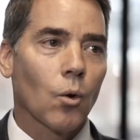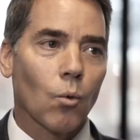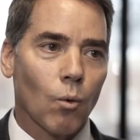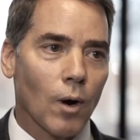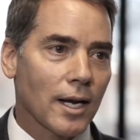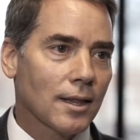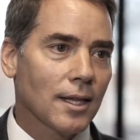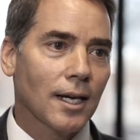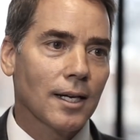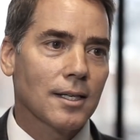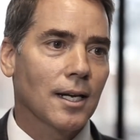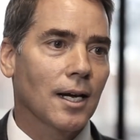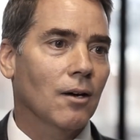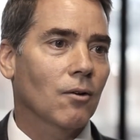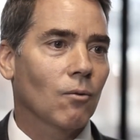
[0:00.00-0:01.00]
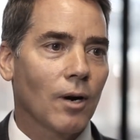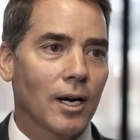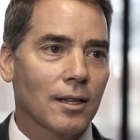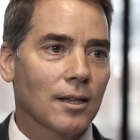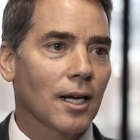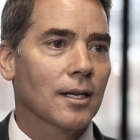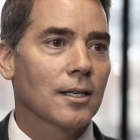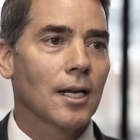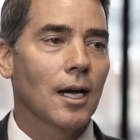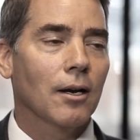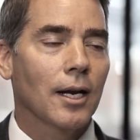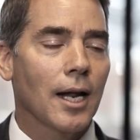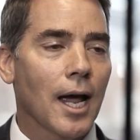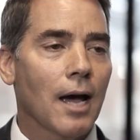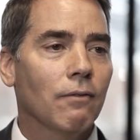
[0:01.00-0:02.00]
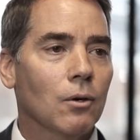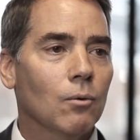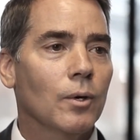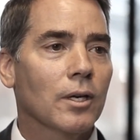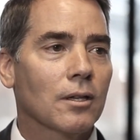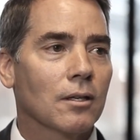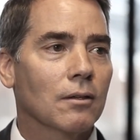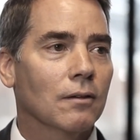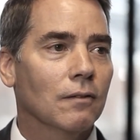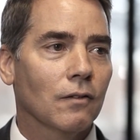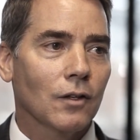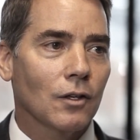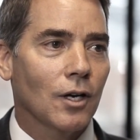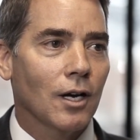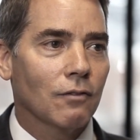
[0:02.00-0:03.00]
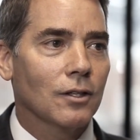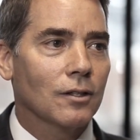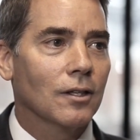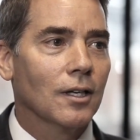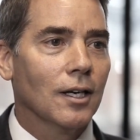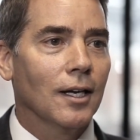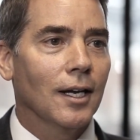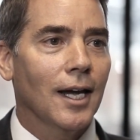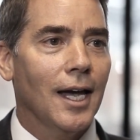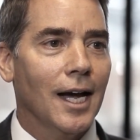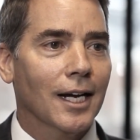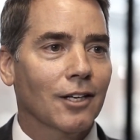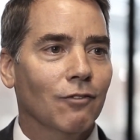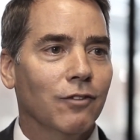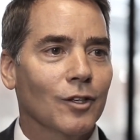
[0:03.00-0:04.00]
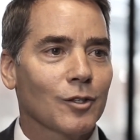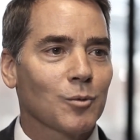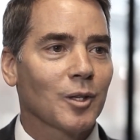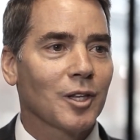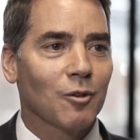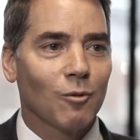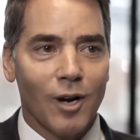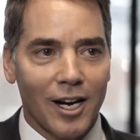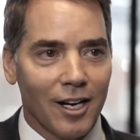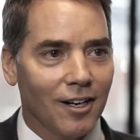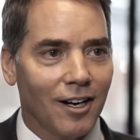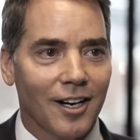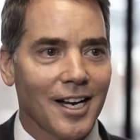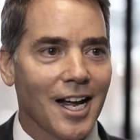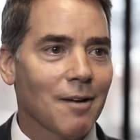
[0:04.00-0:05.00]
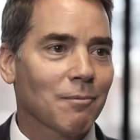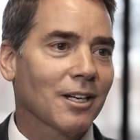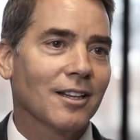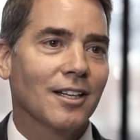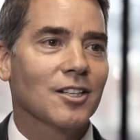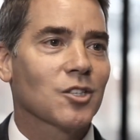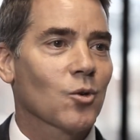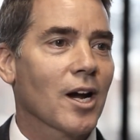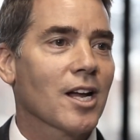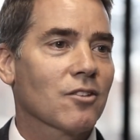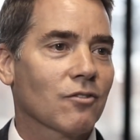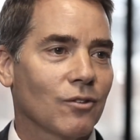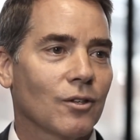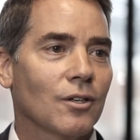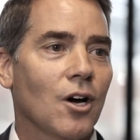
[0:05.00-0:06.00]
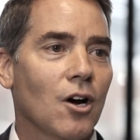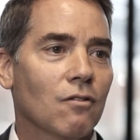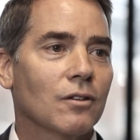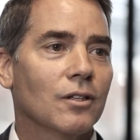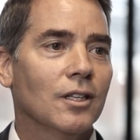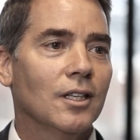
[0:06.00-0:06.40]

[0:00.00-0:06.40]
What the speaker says: Write that down, and have it with you. Even if you don't have your active list with you, write it on a napkin, then transfer it over,